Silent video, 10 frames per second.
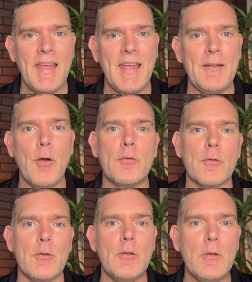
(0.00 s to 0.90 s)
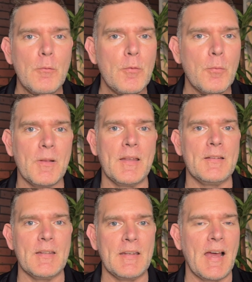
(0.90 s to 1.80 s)
And those are usually
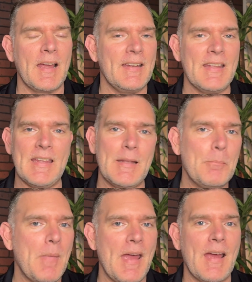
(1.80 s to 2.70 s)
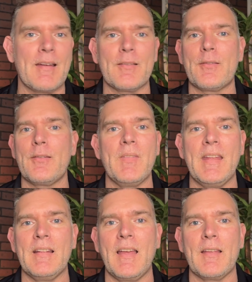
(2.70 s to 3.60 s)
denied en masse
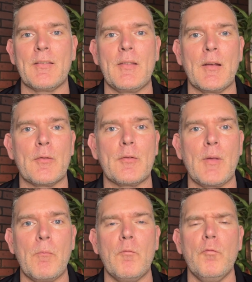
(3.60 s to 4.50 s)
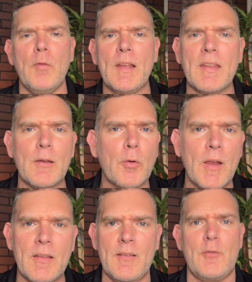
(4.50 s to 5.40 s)
unless there's some really
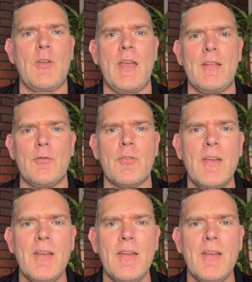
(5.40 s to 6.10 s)
crazy change